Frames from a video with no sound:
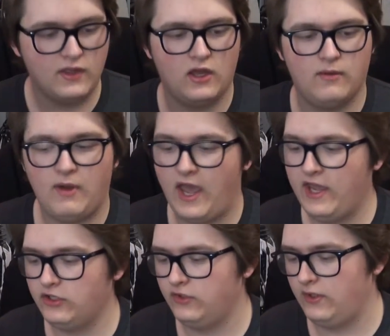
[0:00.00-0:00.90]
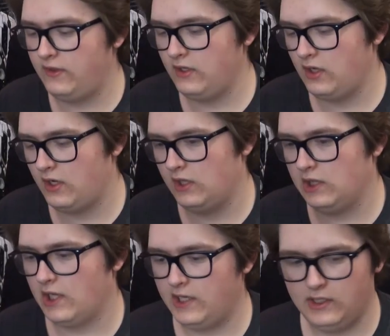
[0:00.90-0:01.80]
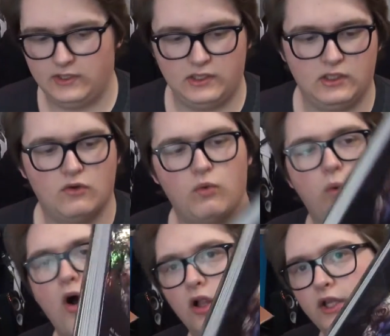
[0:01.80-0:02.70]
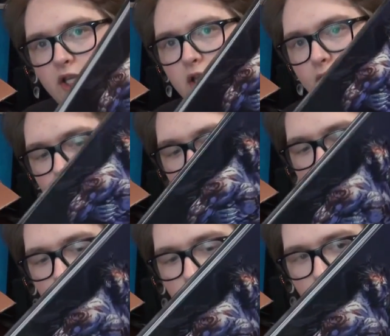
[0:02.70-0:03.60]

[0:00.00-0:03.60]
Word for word: them, I actually think I like the quality of the